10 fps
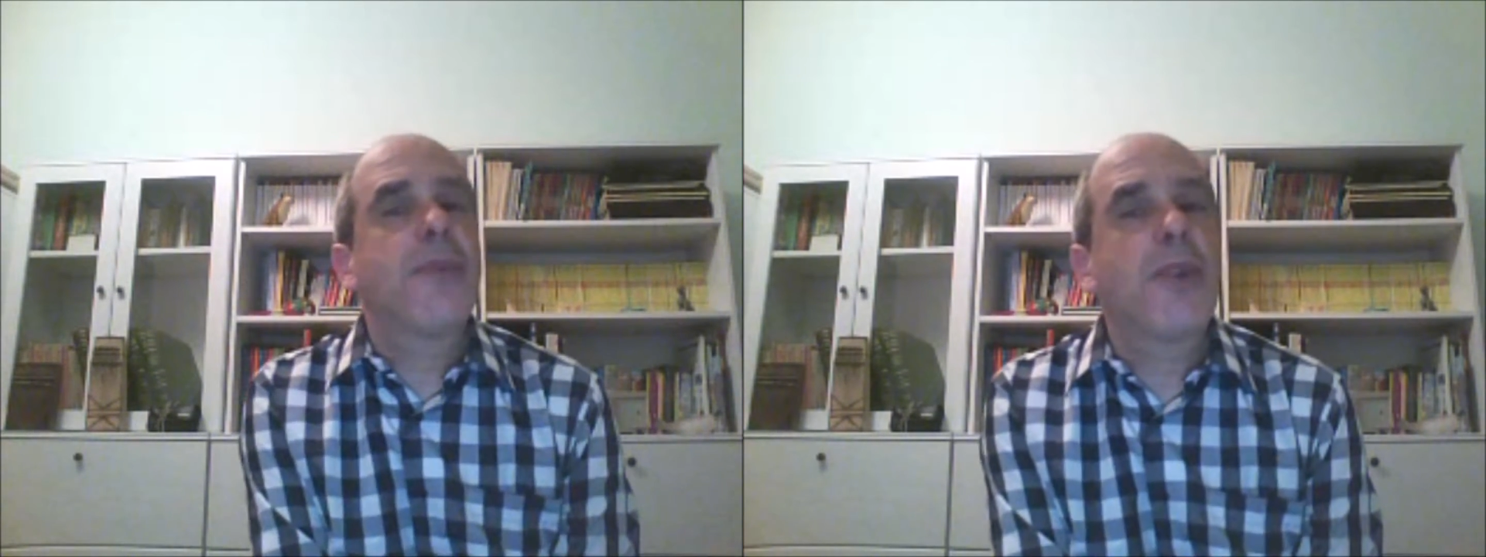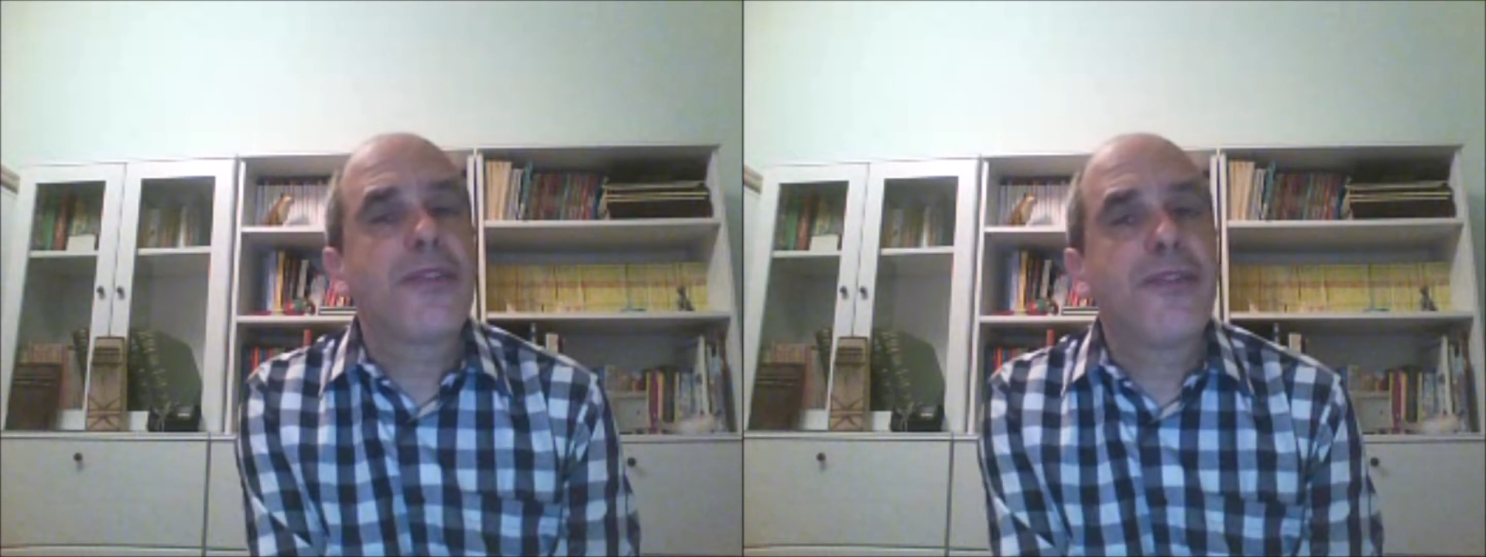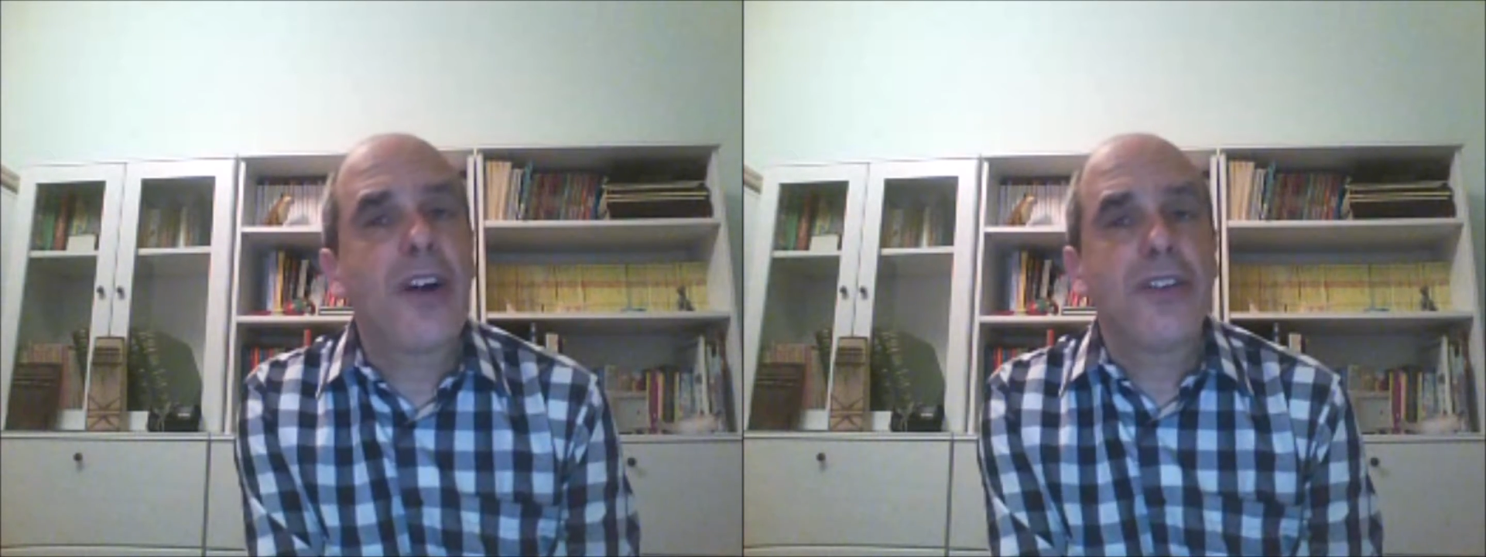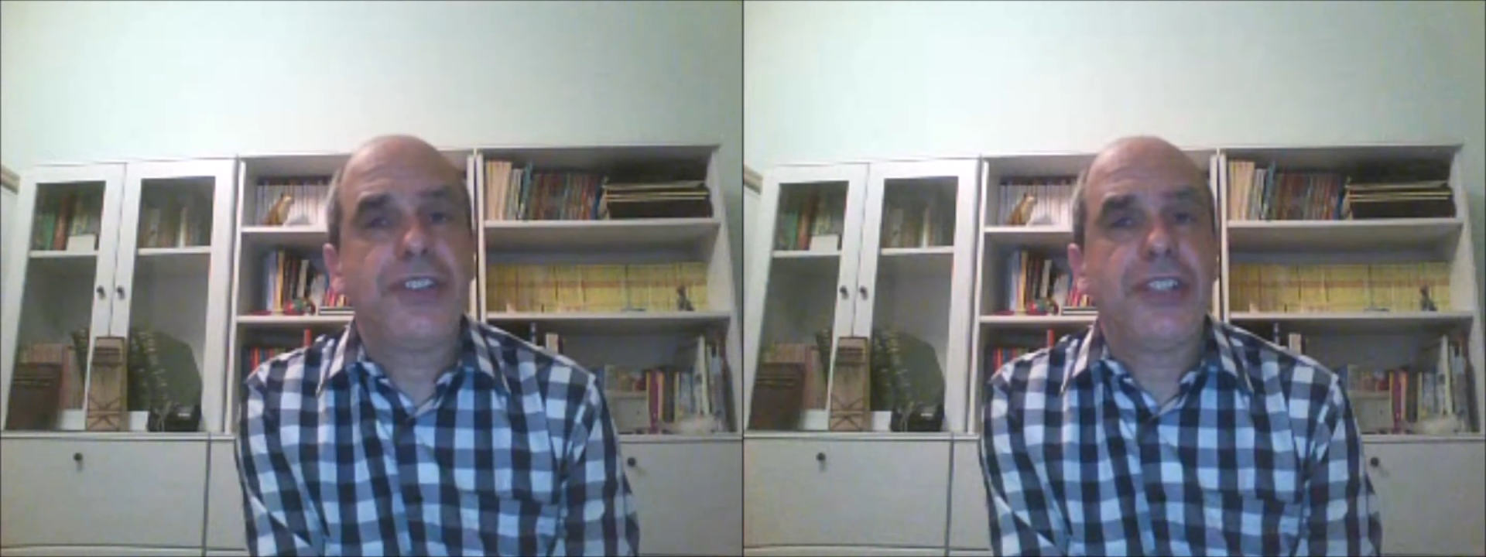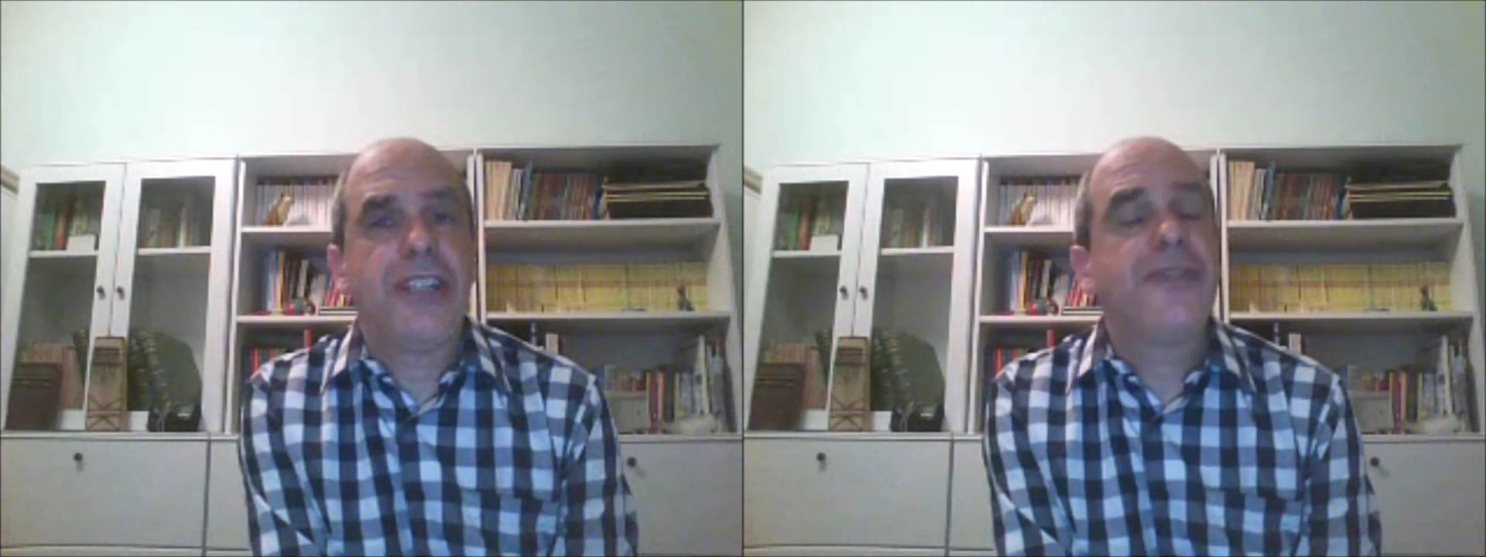of
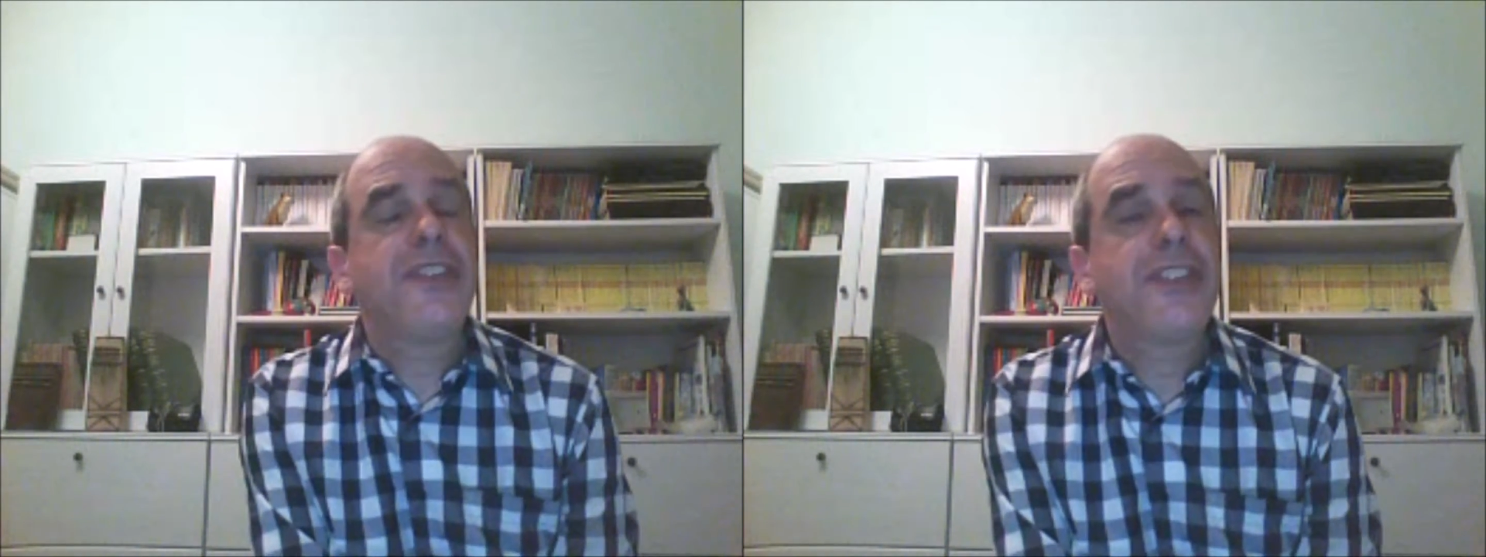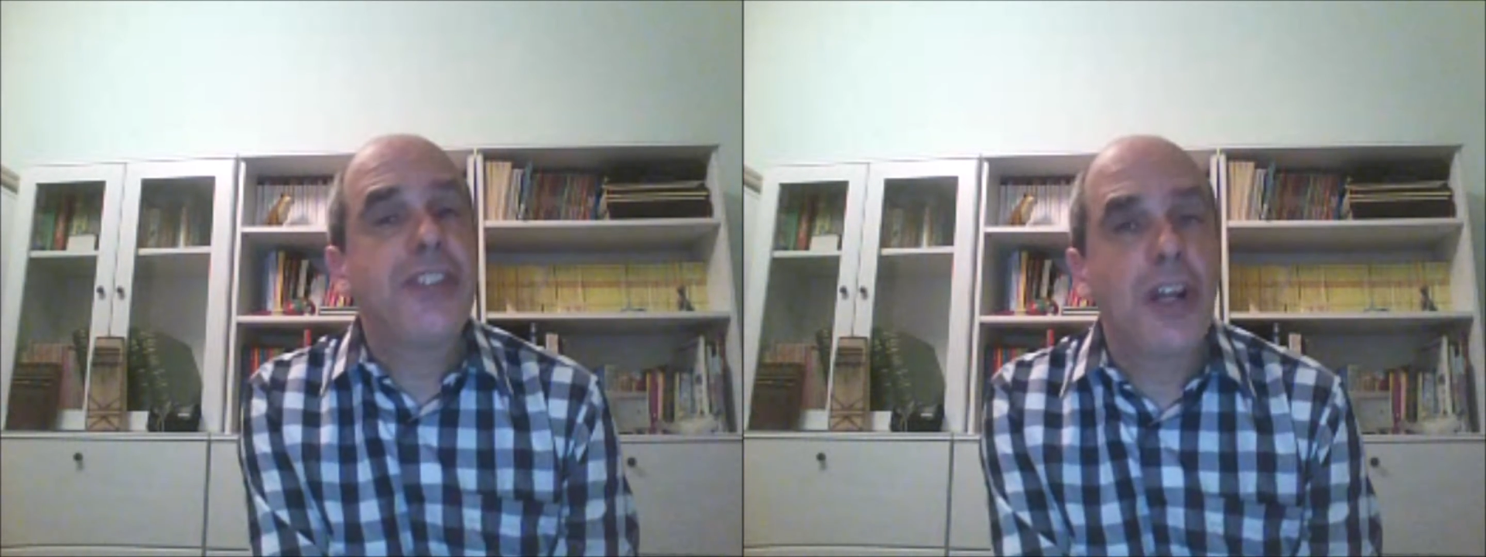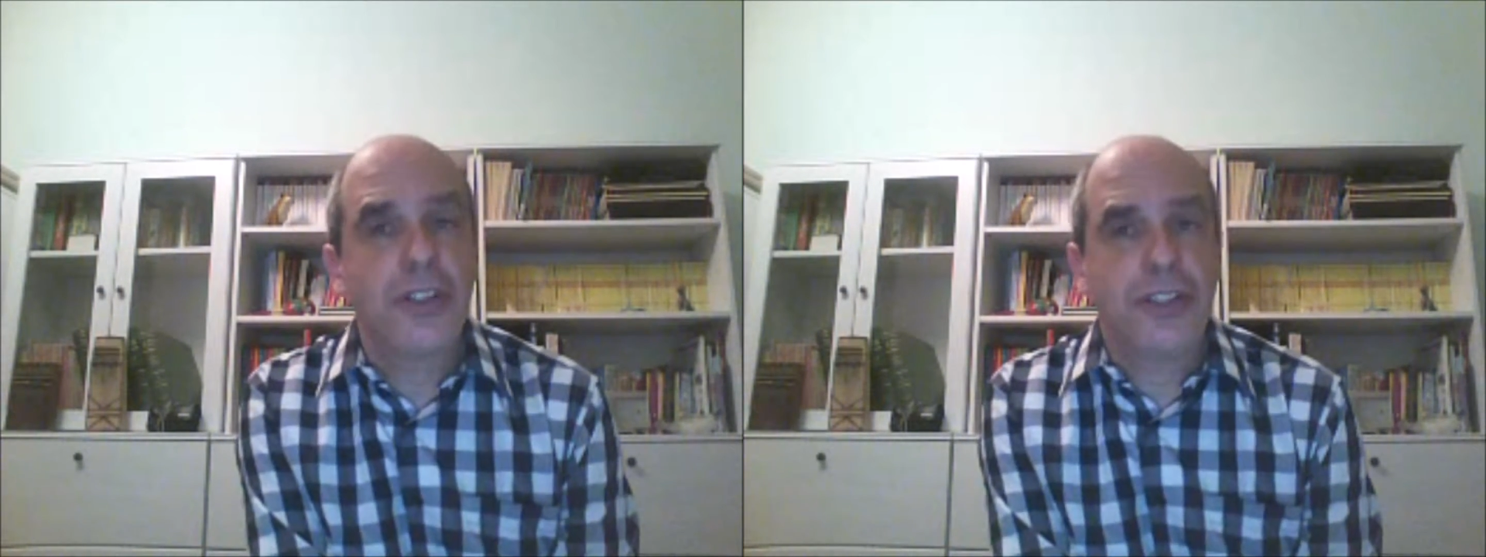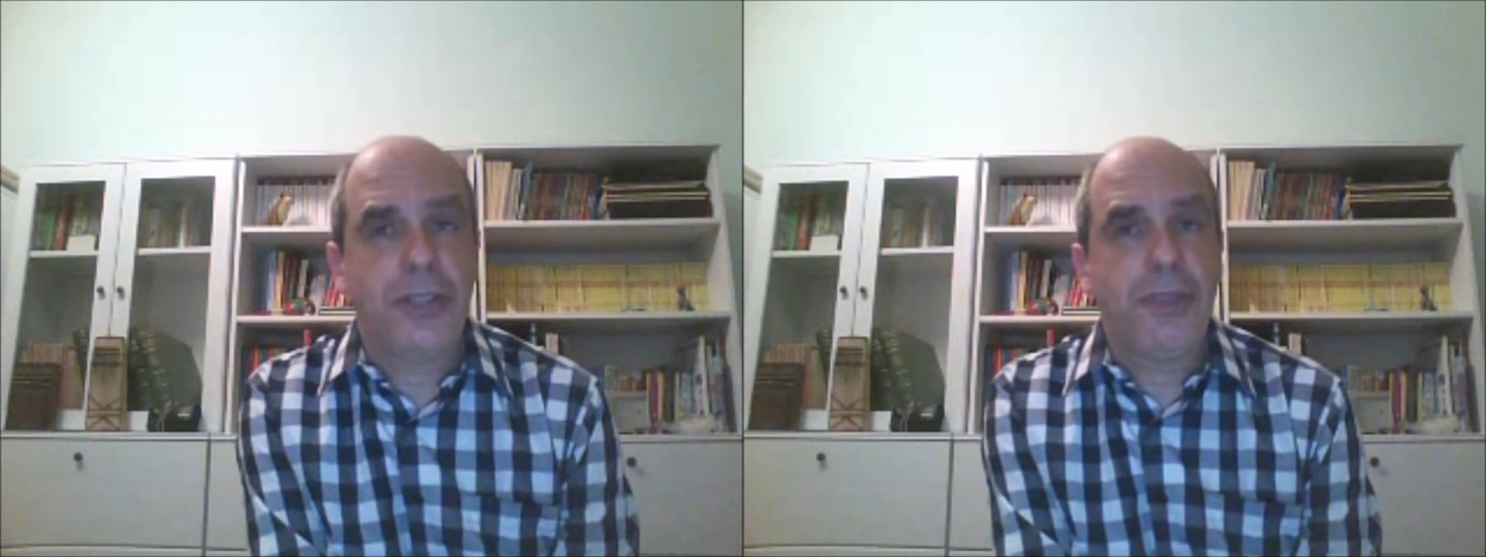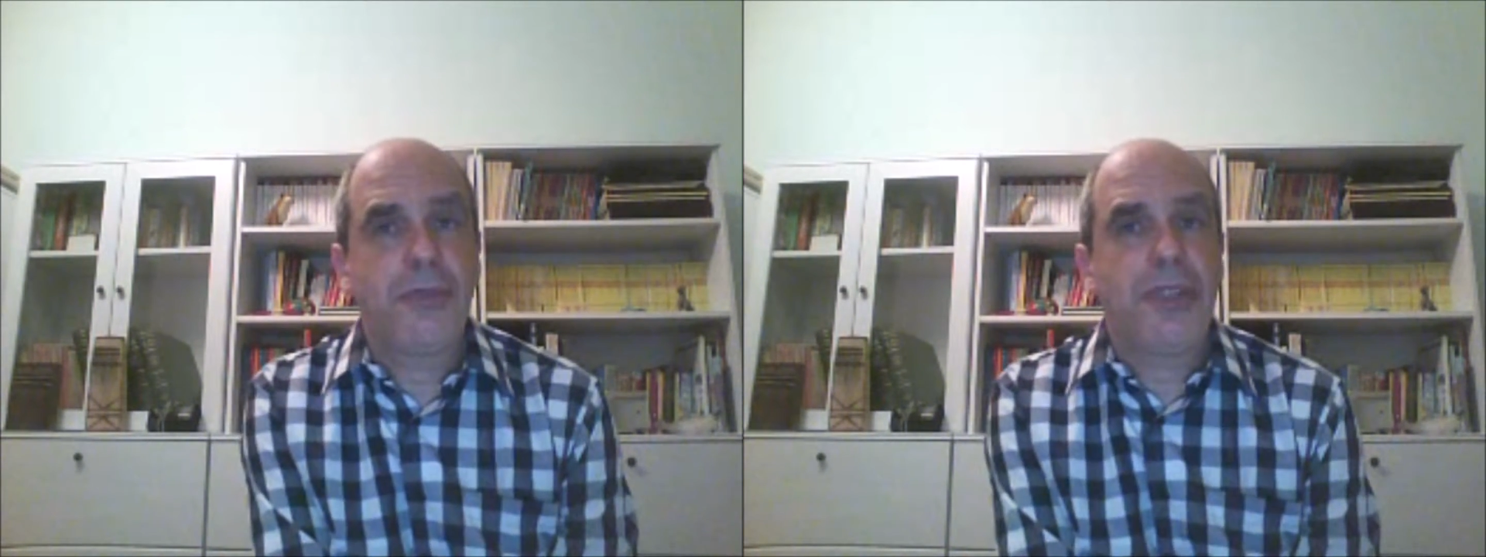morphology and
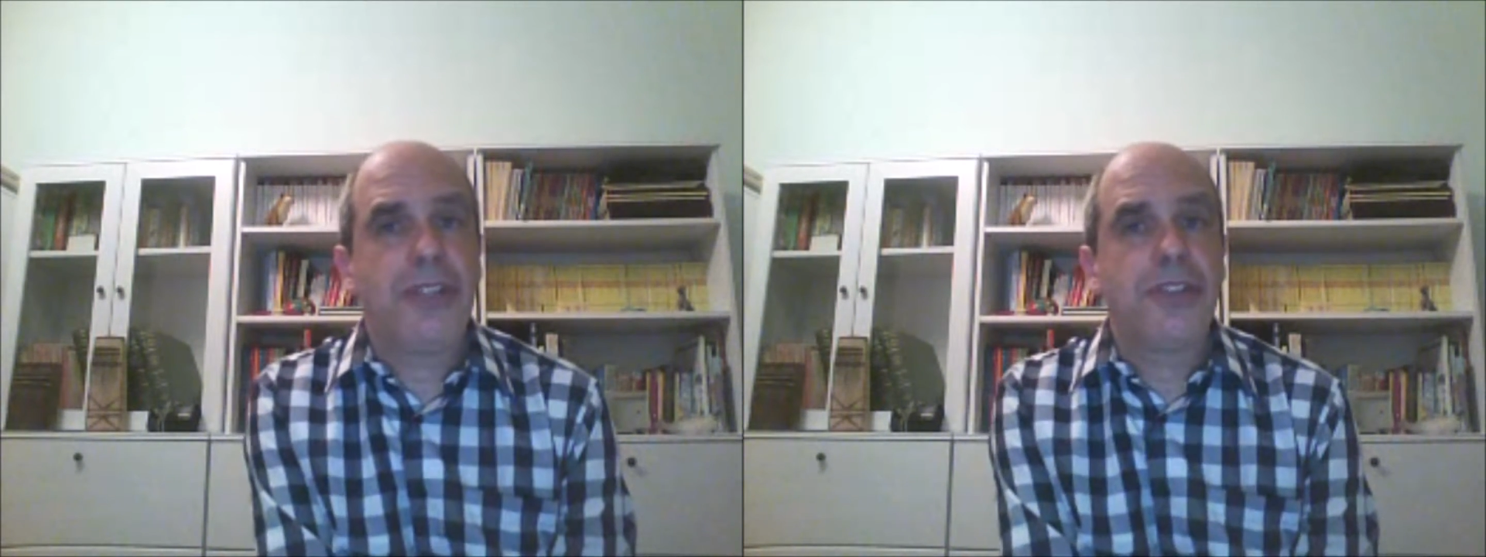physiology between